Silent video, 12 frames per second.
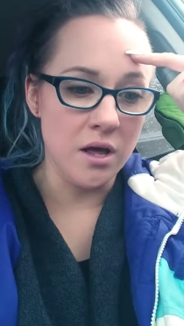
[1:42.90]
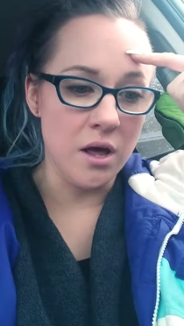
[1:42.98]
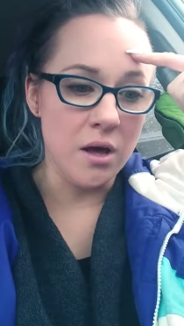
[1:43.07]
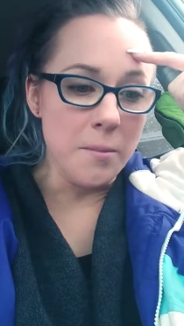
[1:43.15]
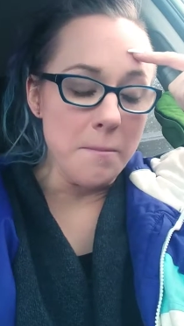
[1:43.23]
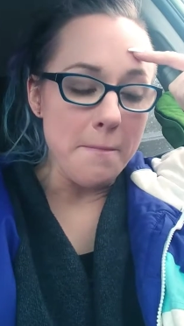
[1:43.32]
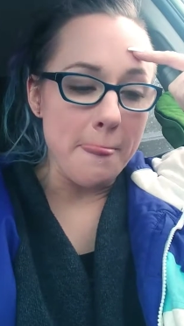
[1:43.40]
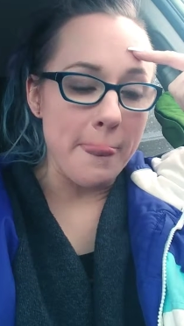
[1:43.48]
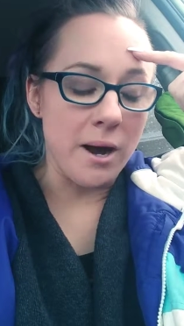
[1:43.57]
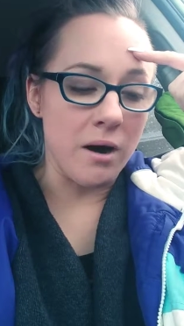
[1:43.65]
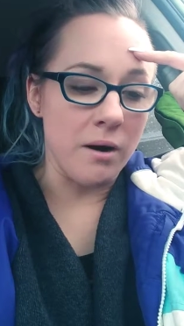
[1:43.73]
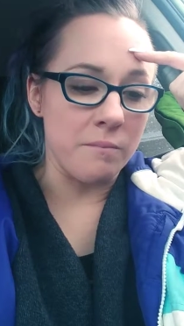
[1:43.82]

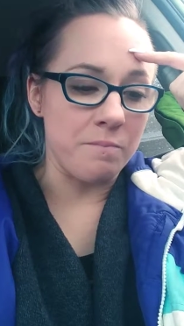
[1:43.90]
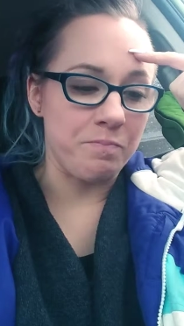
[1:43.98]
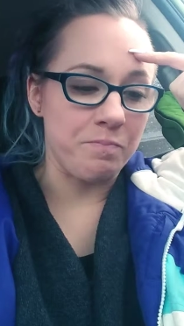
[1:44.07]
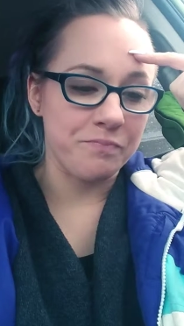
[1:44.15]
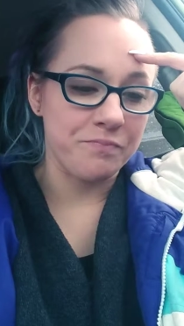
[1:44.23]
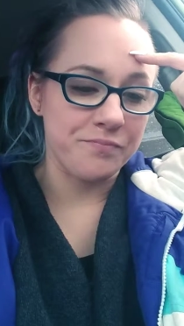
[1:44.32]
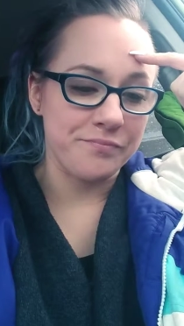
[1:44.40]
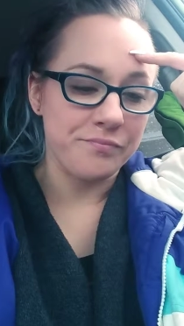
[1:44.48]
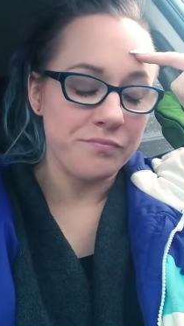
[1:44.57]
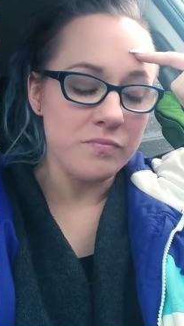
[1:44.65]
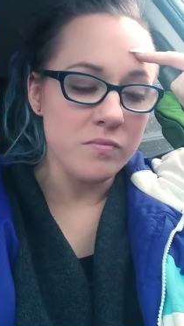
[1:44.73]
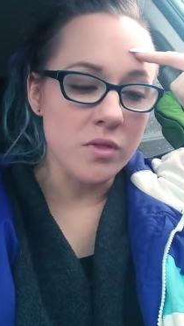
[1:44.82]
I was like, all right,
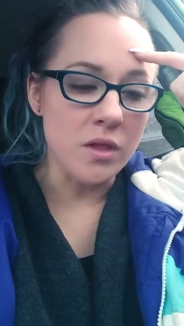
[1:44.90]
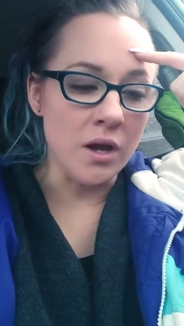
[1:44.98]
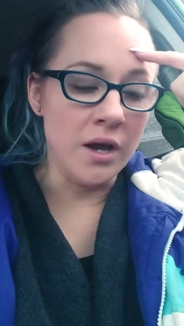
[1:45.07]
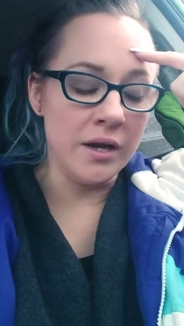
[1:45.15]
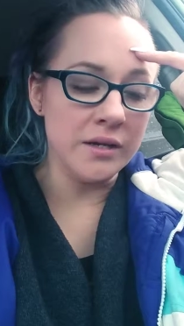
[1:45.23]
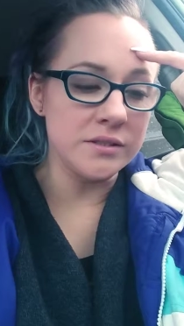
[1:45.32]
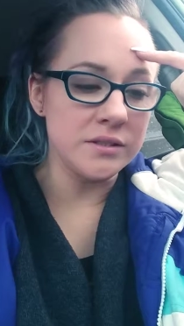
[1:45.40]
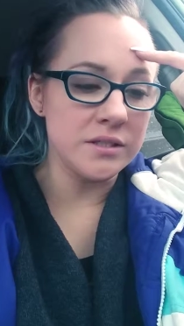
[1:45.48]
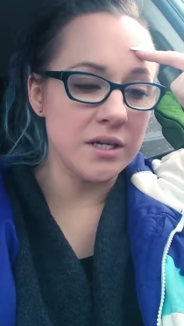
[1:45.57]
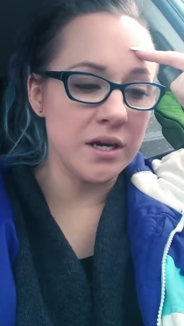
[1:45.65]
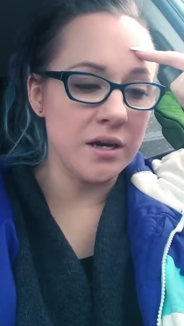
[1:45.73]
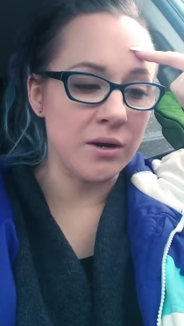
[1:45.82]
let's get you upstairs, let's
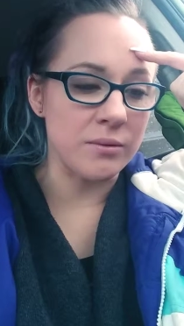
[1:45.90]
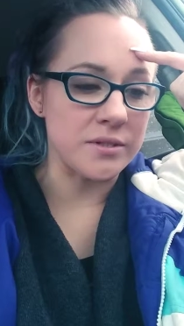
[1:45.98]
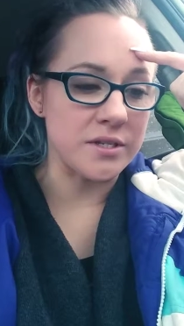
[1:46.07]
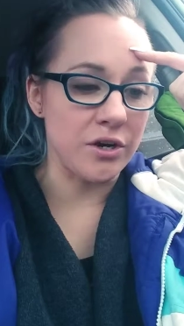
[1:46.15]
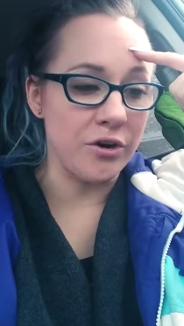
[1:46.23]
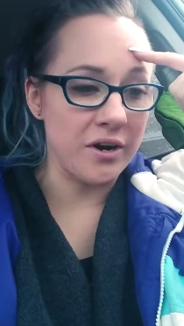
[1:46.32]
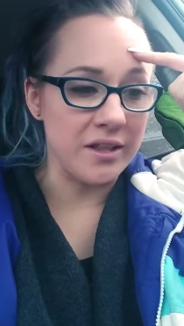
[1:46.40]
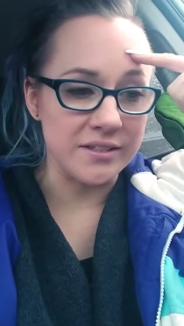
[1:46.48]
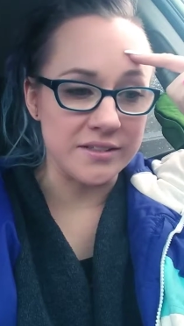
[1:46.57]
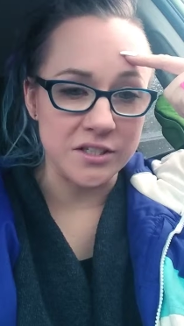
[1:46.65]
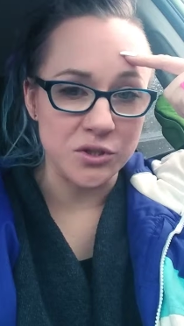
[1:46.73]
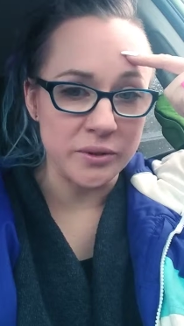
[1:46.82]
get you to lay down or
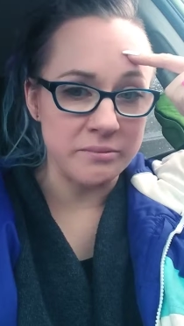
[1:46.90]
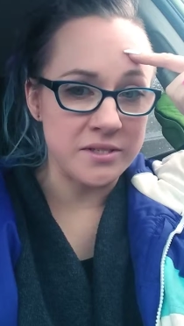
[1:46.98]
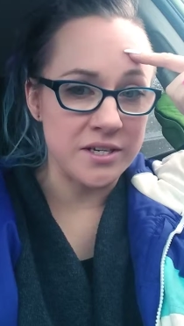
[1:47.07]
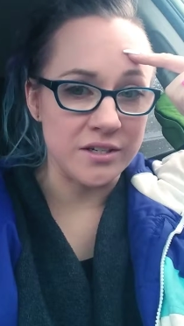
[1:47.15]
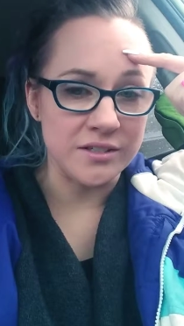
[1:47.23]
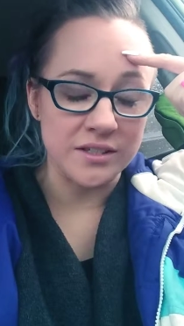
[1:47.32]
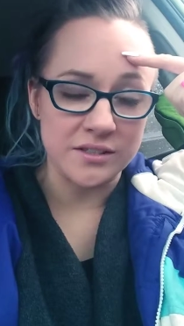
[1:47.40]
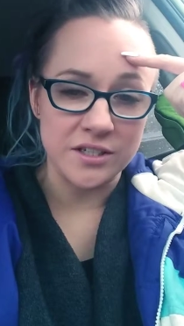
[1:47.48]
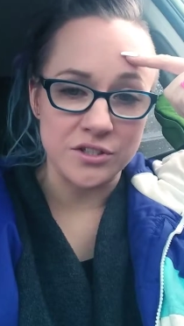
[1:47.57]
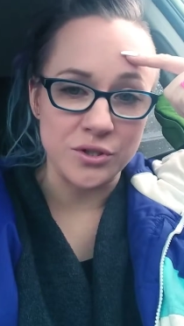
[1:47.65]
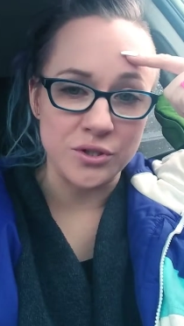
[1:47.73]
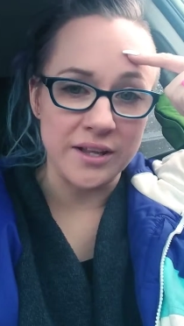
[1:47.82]
whatever. And I
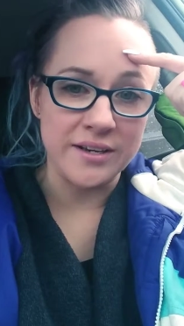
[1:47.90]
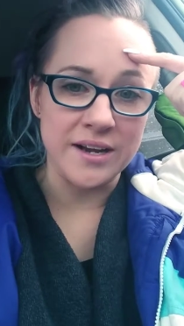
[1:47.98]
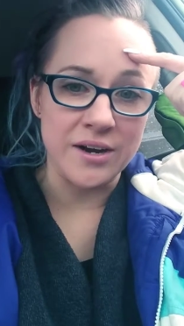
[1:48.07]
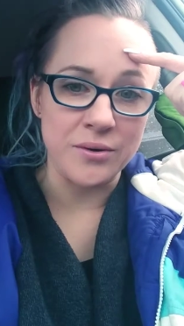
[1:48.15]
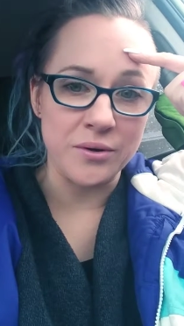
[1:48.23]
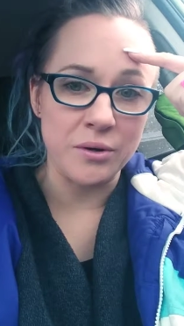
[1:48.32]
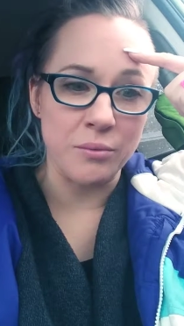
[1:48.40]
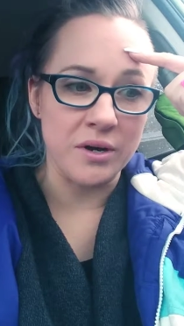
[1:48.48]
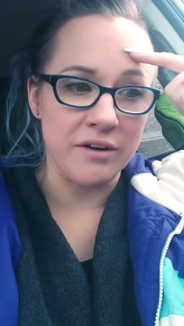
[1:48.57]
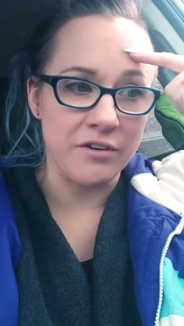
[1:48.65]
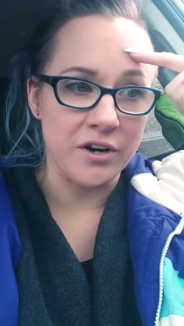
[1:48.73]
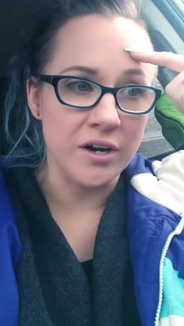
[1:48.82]
get him up to the top of the
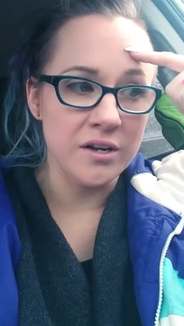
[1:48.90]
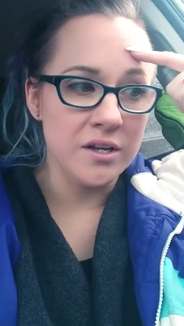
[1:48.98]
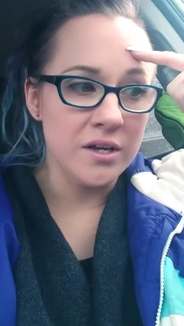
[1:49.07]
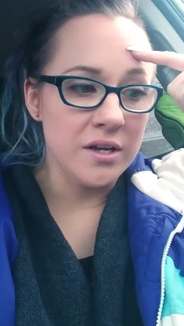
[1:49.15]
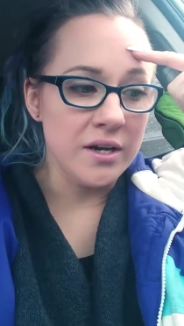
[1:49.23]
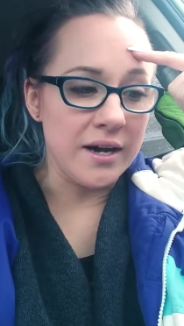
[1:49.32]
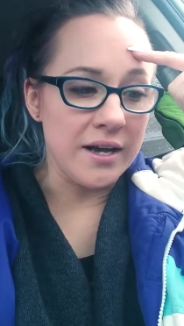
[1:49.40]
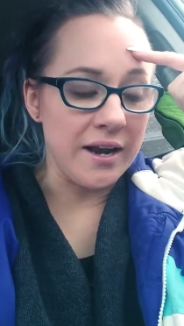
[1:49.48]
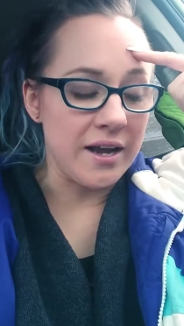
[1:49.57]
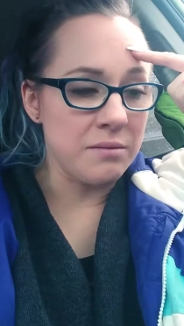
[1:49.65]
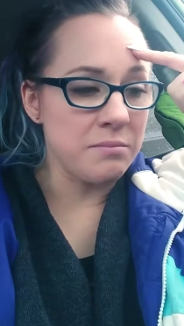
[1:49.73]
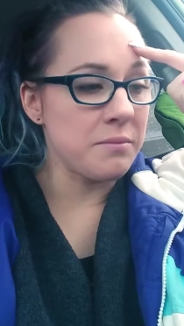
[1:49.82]
stairs, and he's
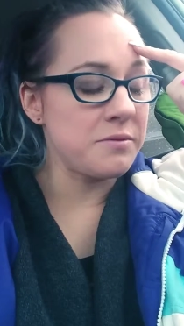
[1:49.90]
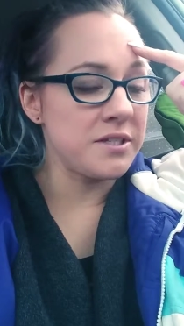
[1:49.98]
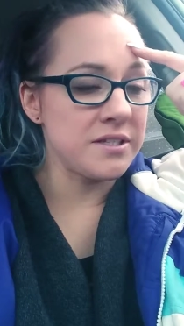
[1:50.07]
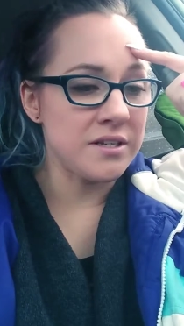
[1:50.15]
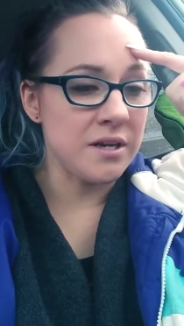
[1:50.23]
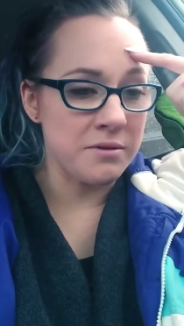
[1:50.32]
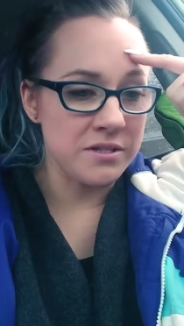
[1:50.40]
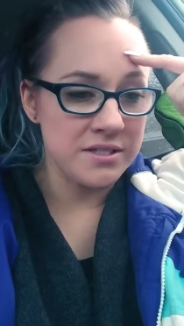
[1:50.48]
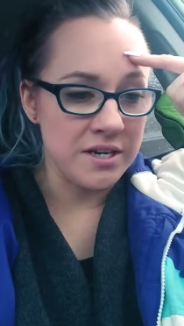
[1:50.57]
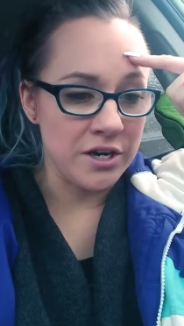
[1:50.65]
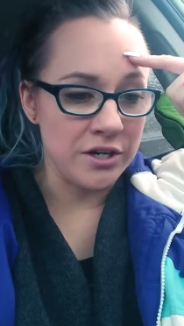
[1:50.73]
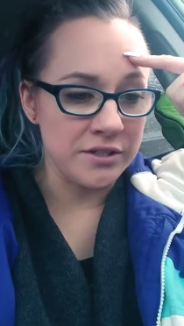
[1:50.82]
saying the whole time he's
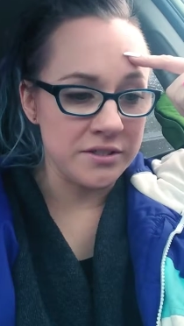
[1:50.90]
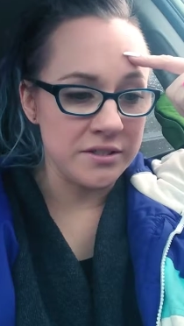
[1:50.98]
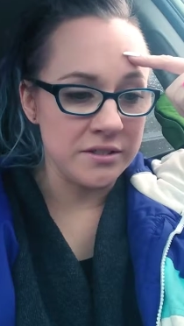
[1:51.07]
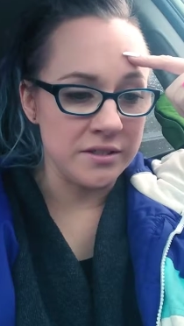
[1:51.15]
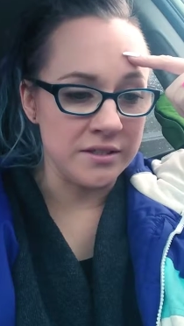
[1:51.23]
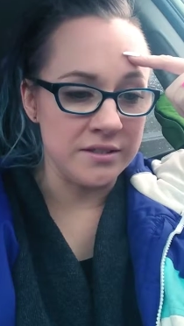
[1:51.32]
fine.